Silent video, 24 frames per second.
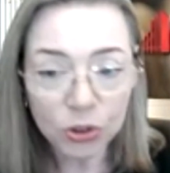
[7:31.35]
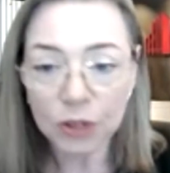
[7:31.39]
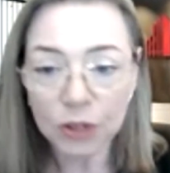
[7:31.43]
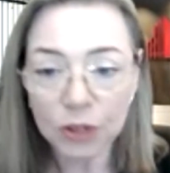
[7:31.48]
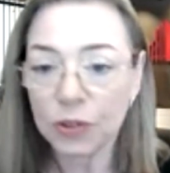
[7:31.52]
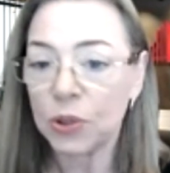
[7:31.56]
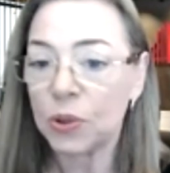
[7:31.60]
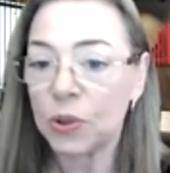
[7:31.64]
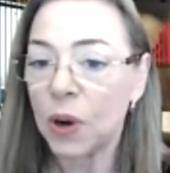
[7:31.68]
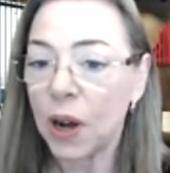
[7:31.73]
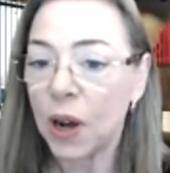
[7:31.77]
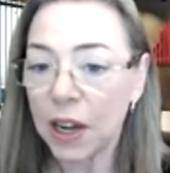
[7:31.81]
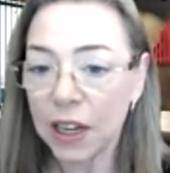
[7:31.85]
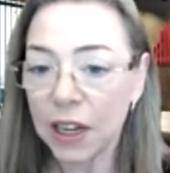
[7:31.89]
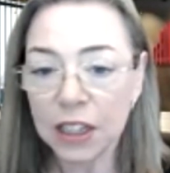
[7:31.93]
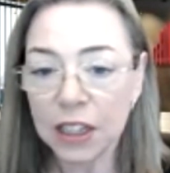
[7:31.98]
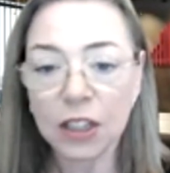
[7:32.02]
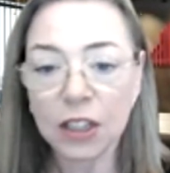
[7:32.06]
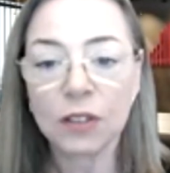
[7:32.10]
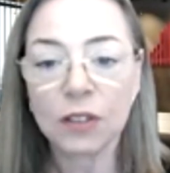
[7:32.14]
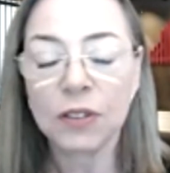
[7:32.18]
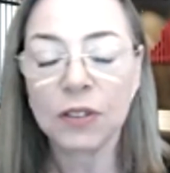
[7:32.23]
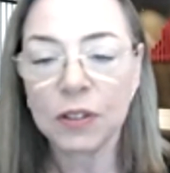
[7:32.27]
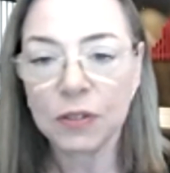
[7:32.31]
a
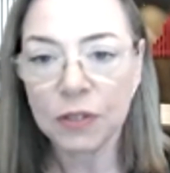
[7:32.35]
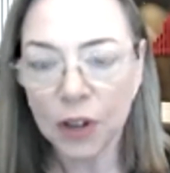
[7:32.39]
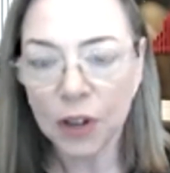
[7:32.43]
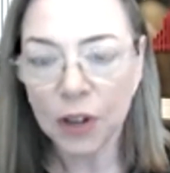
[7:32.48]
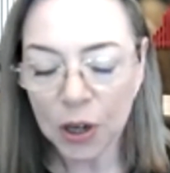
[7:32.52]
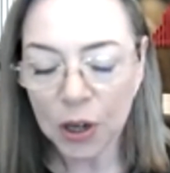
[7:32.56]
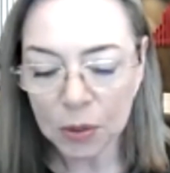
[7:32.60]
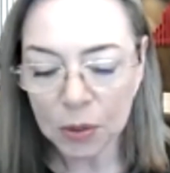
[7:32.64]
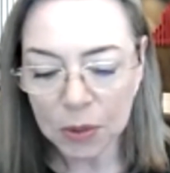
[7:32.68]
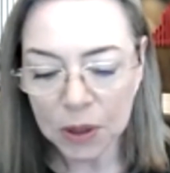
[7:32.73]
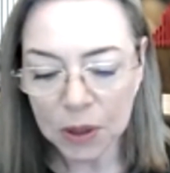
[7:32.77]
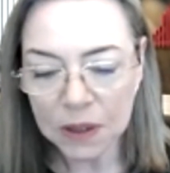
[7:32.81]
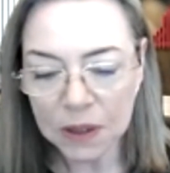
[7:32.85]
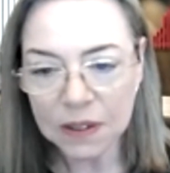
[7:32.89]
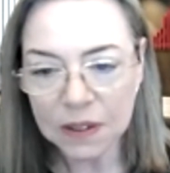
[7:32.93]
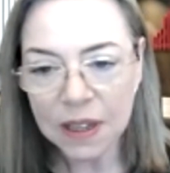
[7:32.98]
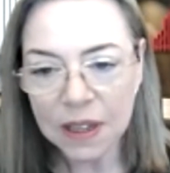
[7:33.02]
variety of environments.